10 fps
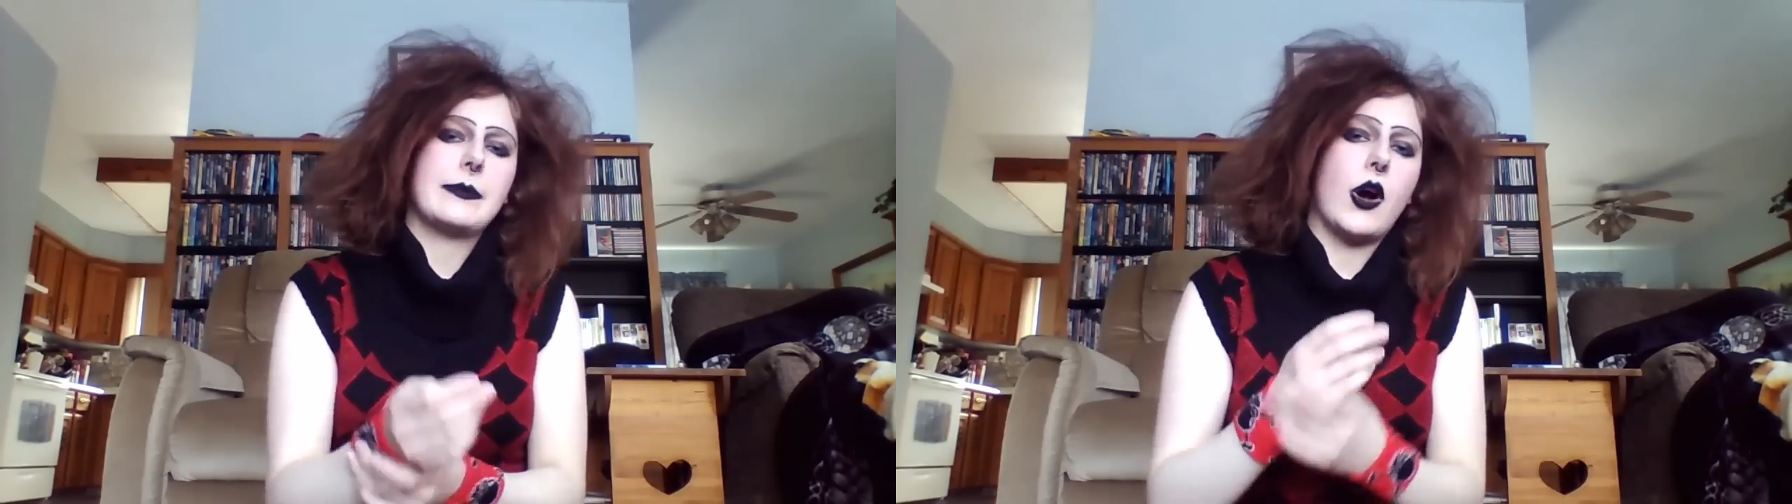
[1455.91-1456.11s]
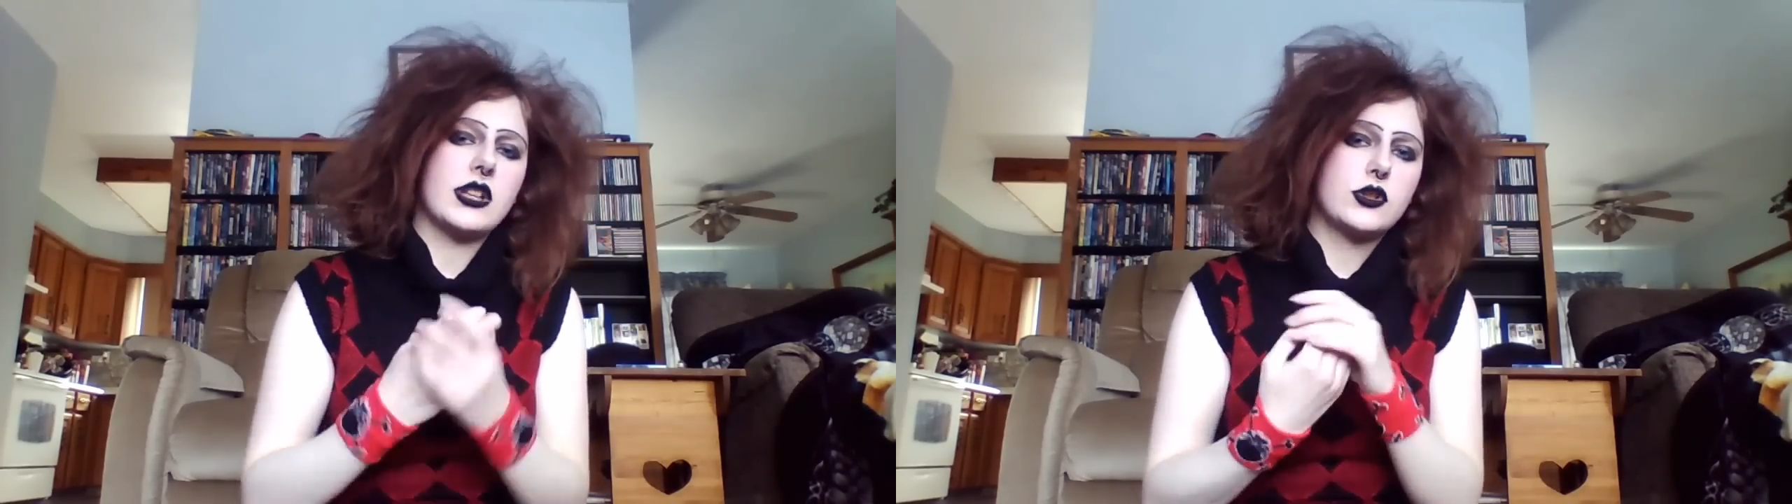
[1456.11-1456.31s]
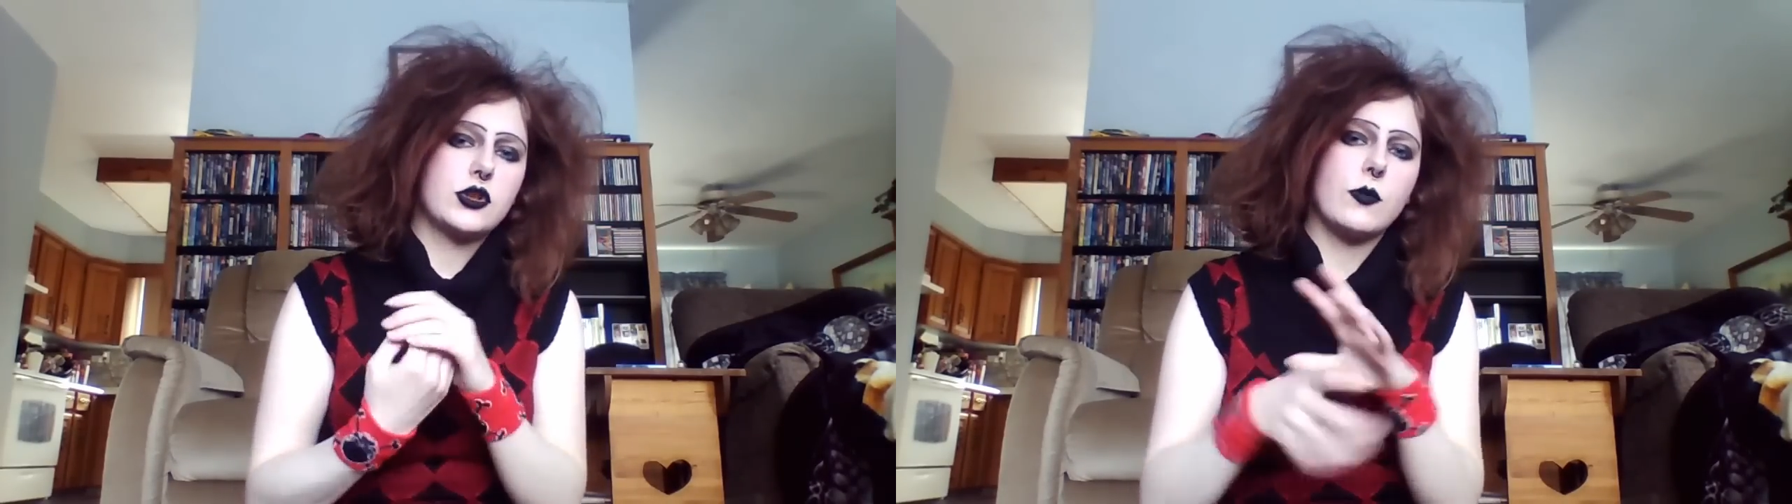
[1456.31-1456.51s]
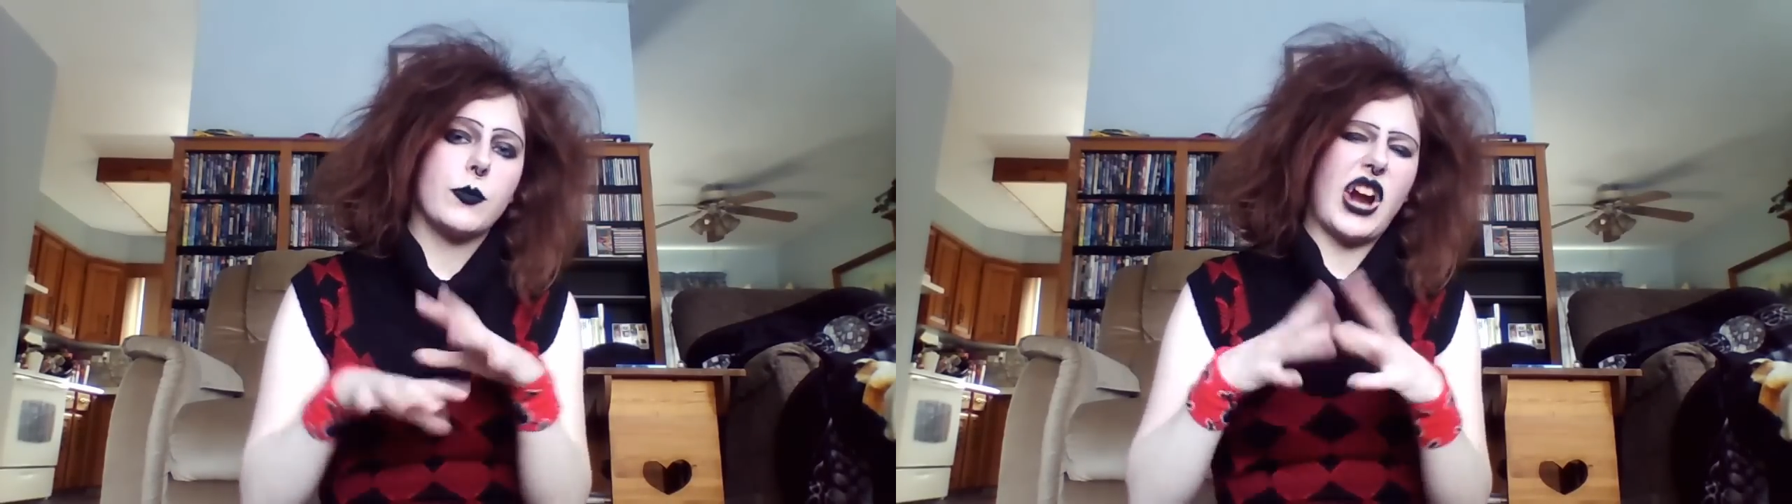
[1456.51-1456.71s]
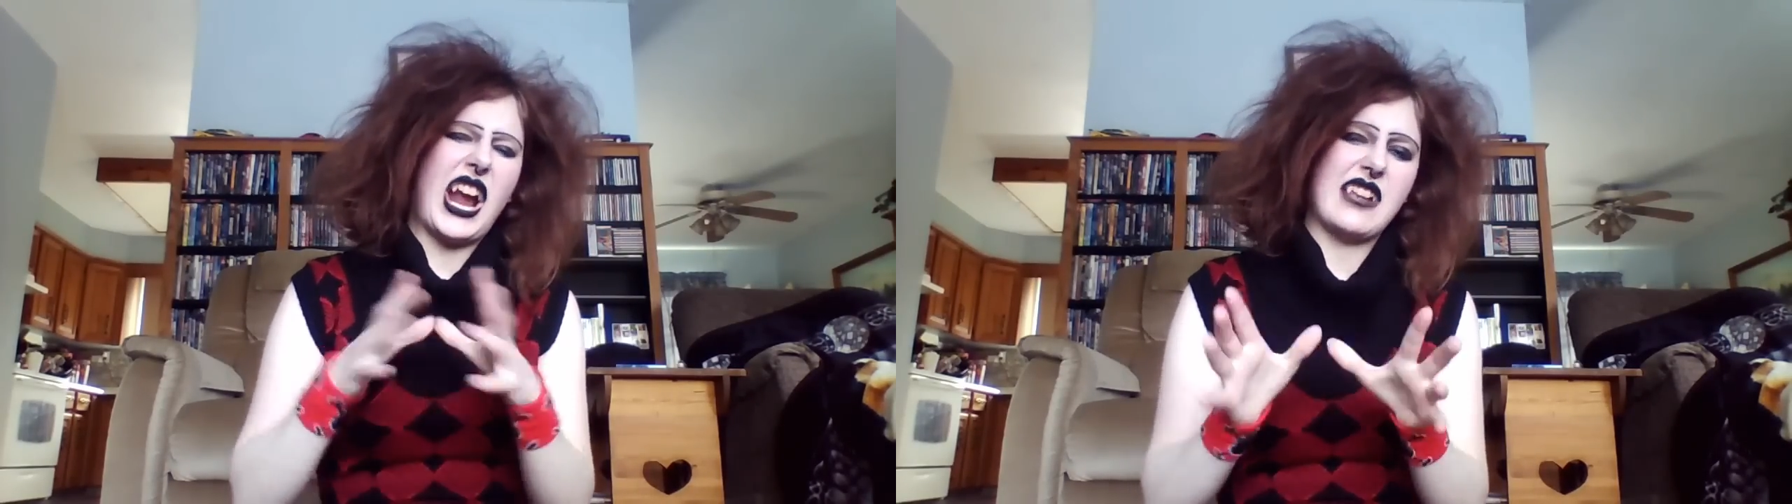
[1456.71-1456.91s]
I'm not
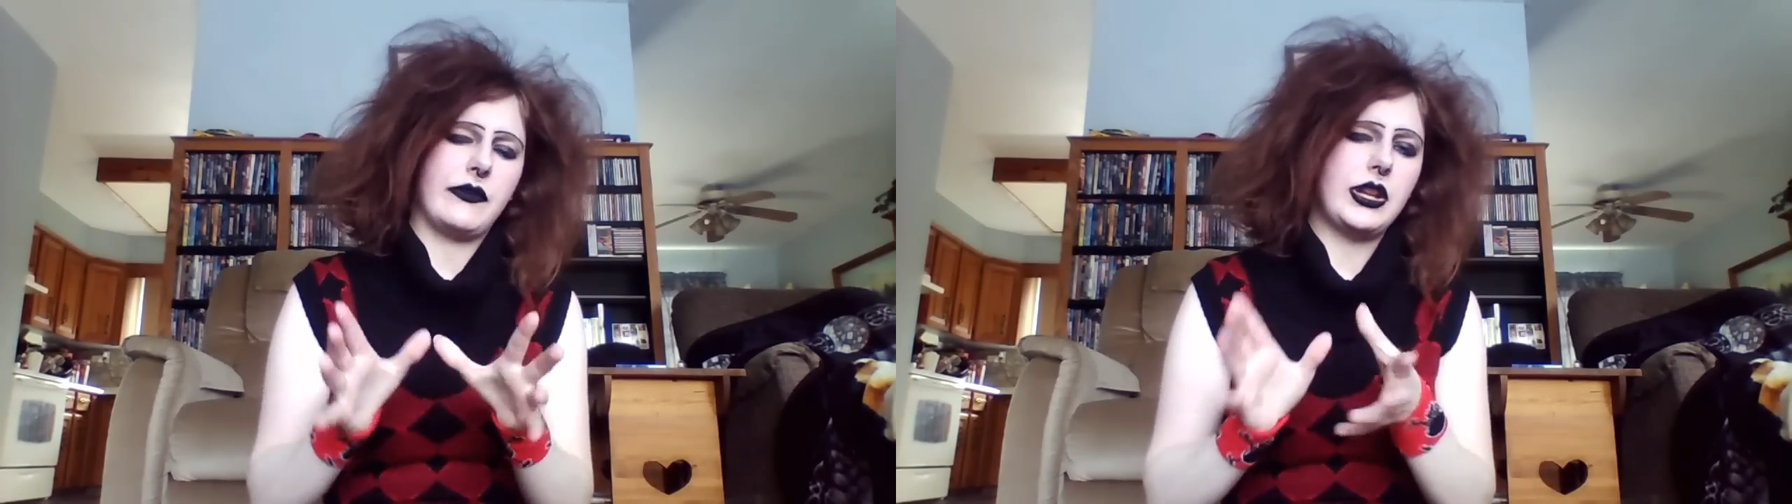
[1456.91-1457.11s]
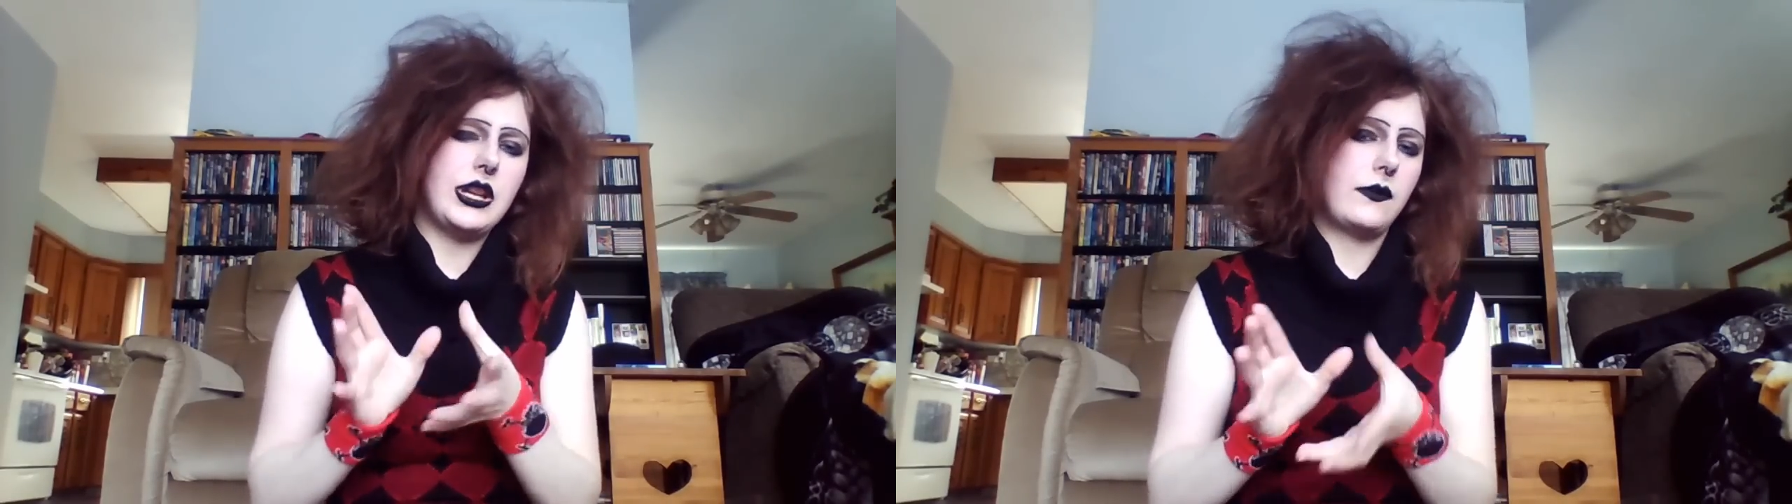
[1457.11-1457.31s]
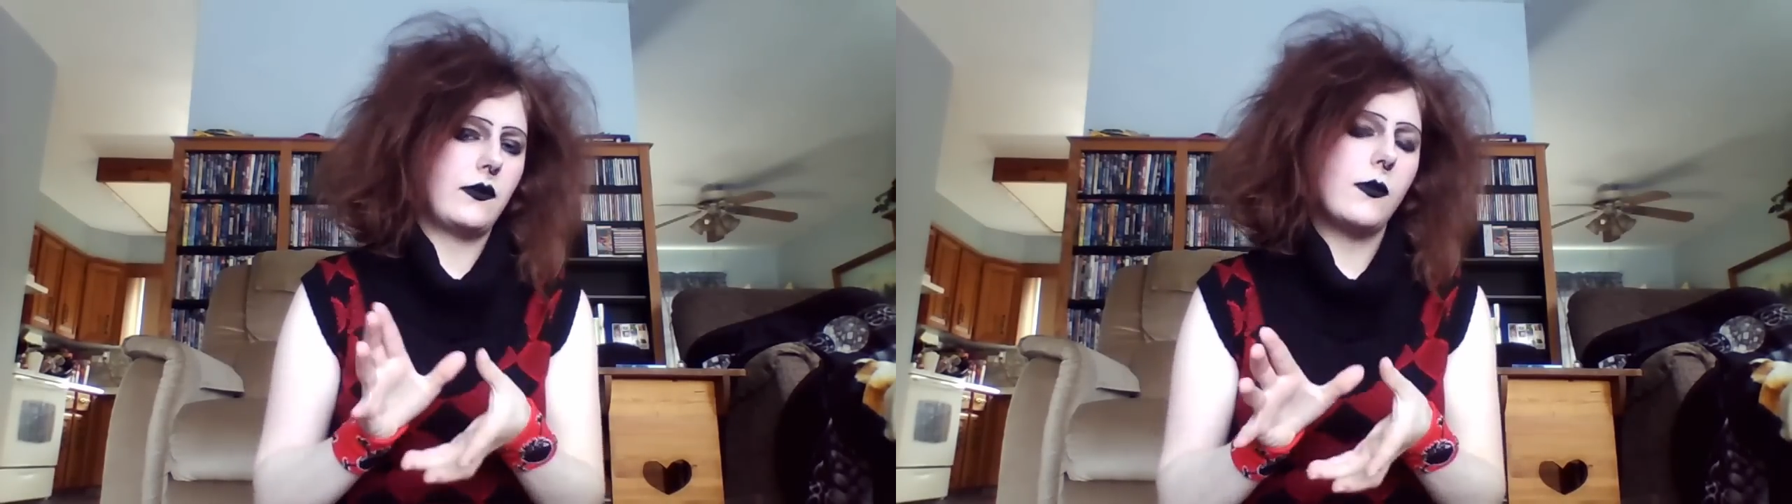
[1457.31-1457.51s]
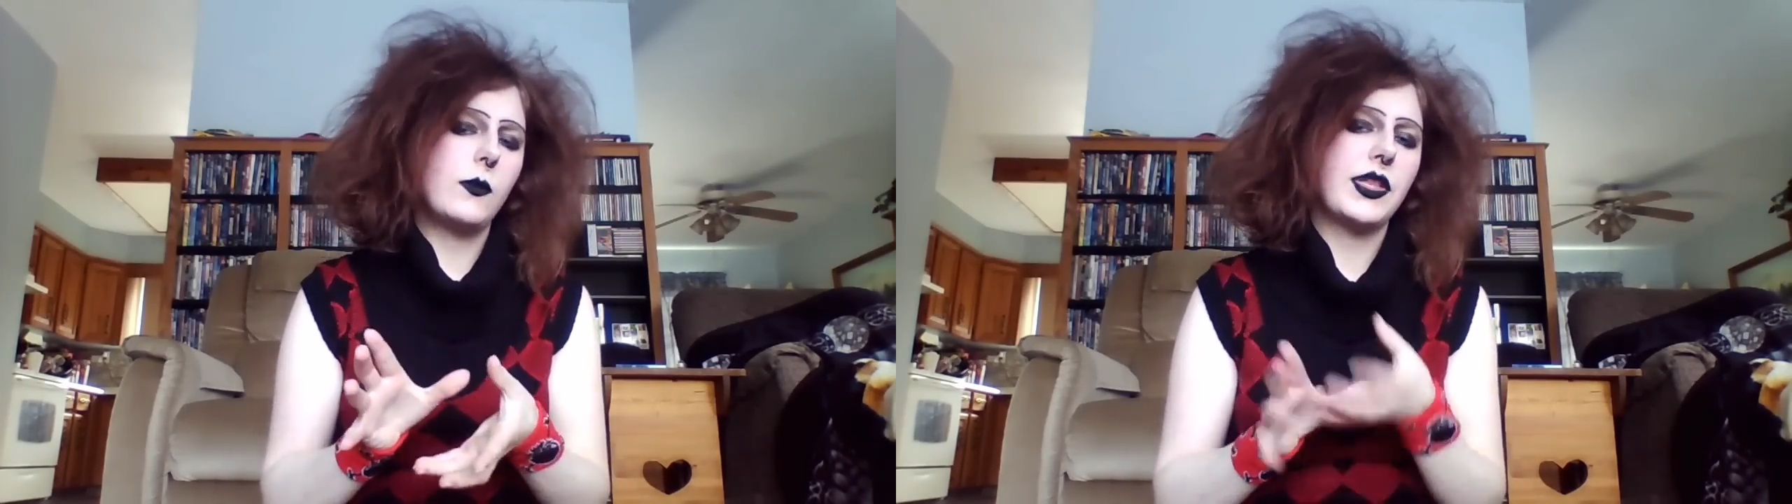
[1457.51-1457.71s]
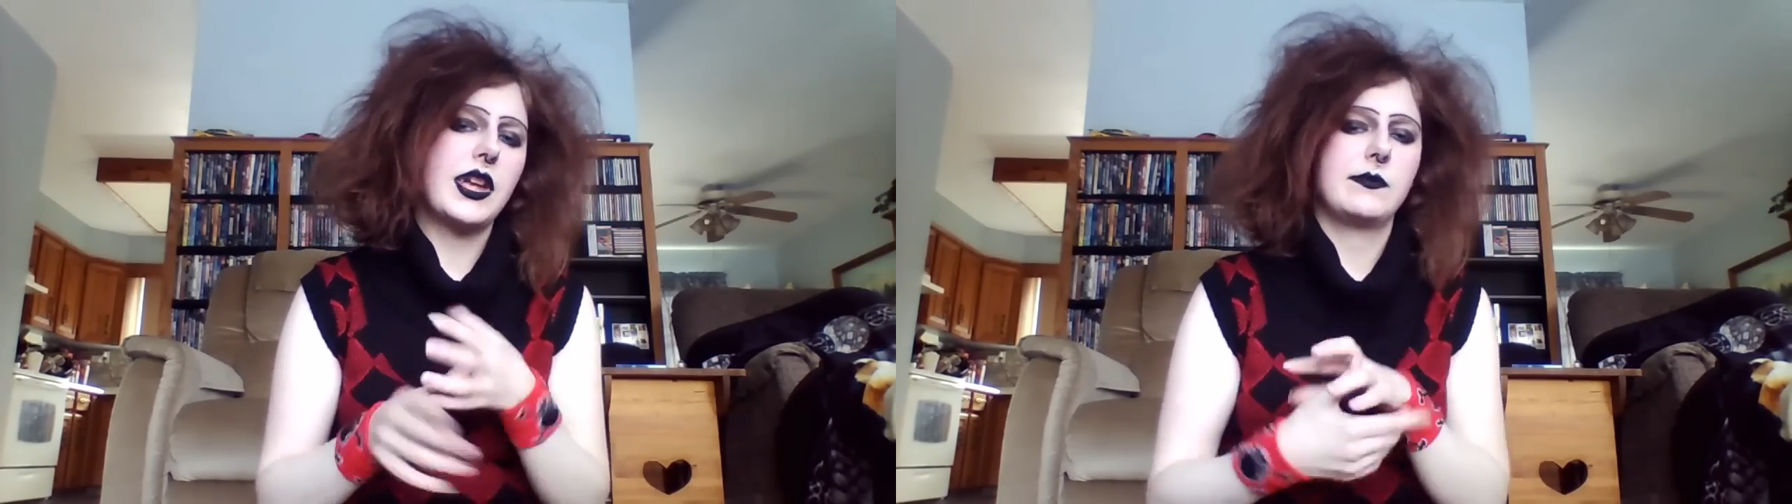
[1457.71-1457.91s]
super heavily
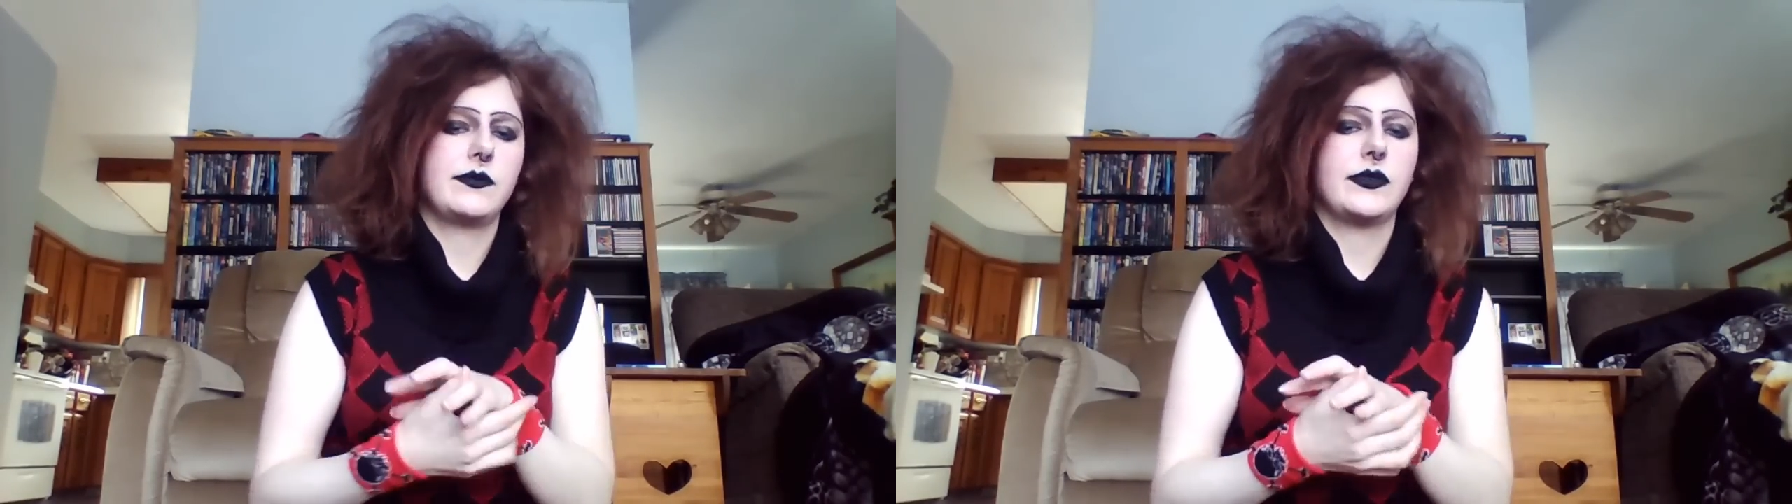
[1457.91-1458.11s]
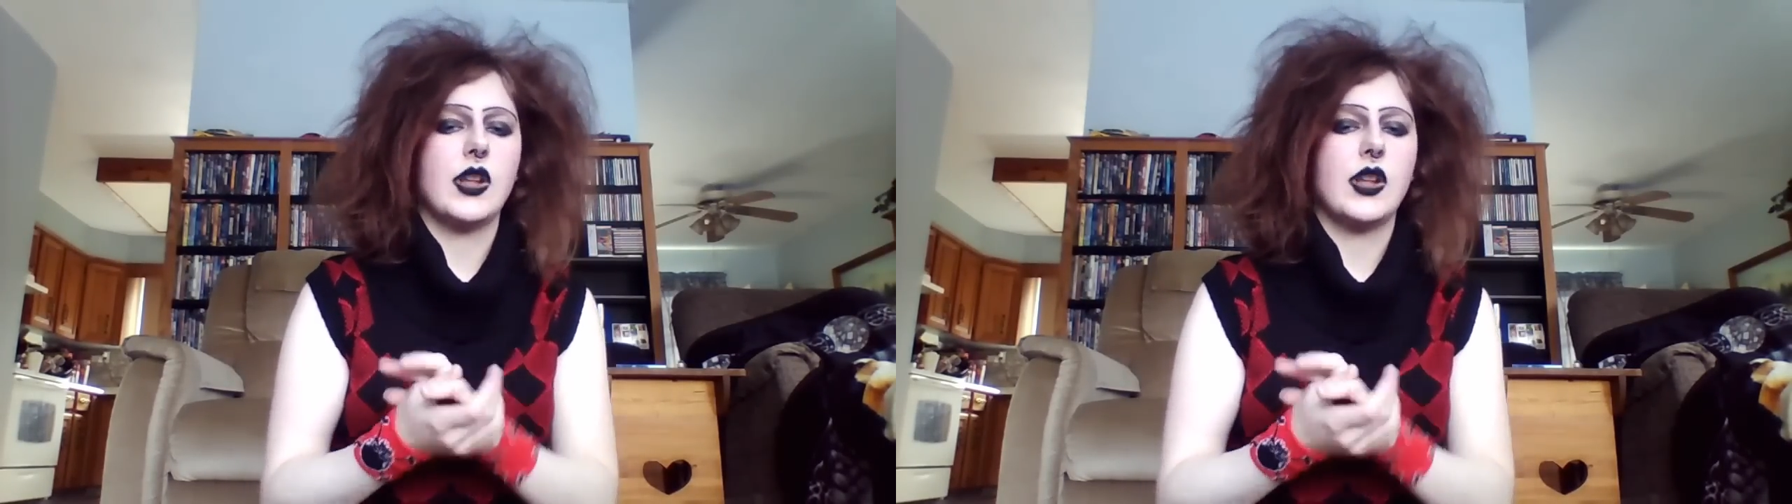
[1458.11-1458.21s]
involved with it.